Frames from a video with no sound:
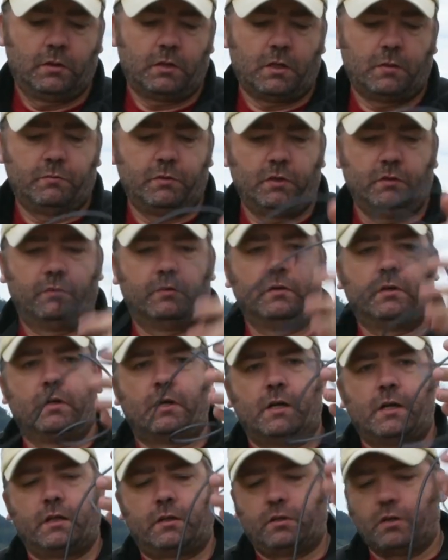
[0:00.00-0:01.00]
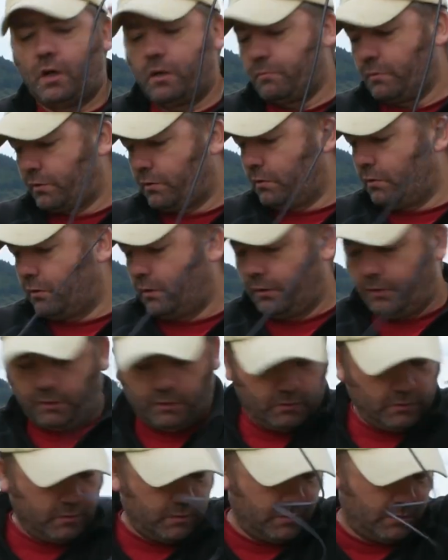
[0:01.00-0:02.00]
I'm using Cobra cord,
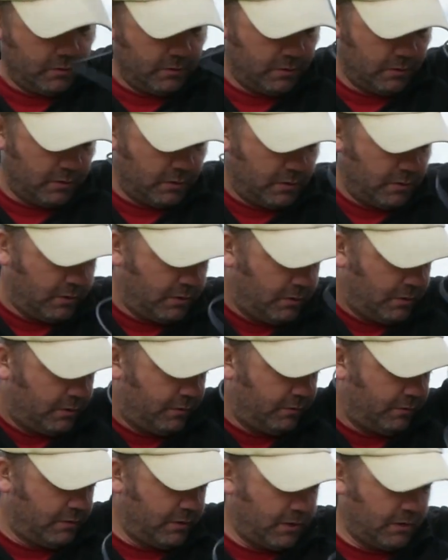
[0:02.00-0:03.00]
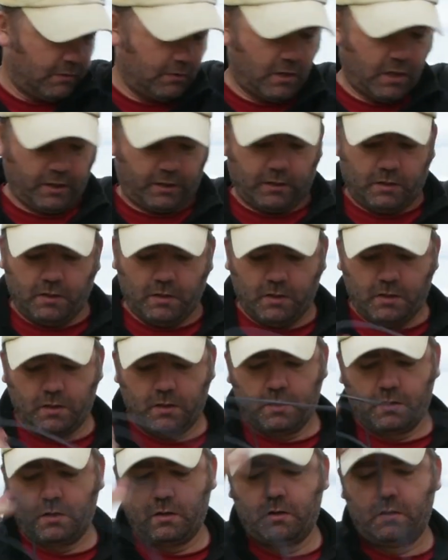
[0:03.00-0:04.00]
so they're like
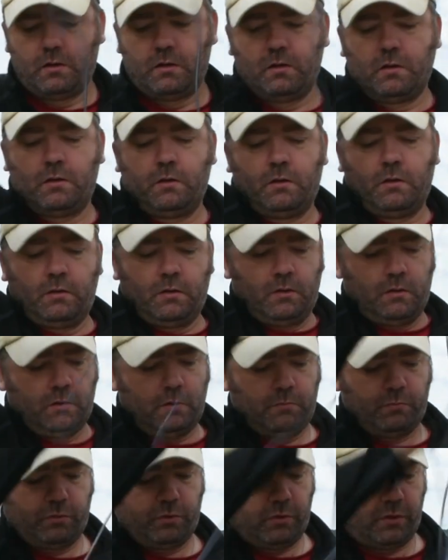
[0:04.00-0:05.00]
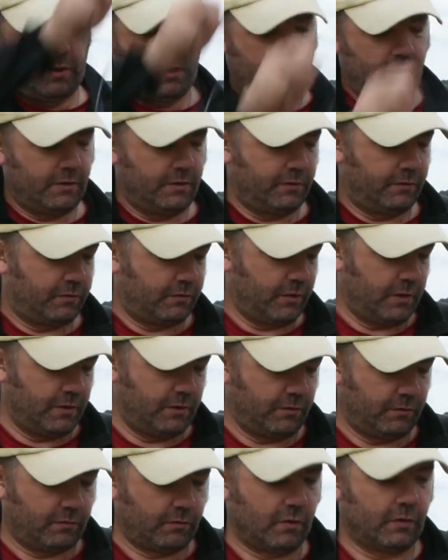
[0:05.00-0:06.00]
pretty
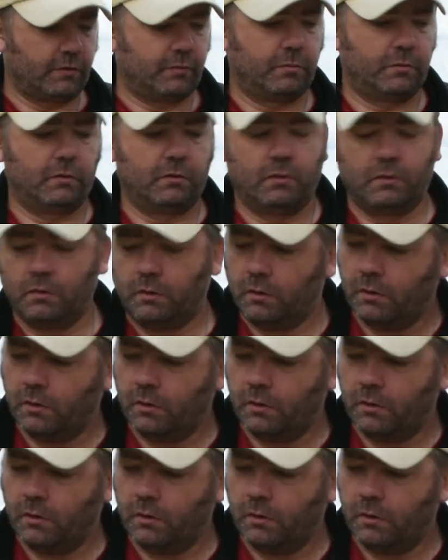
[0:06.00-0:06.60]
indestructible.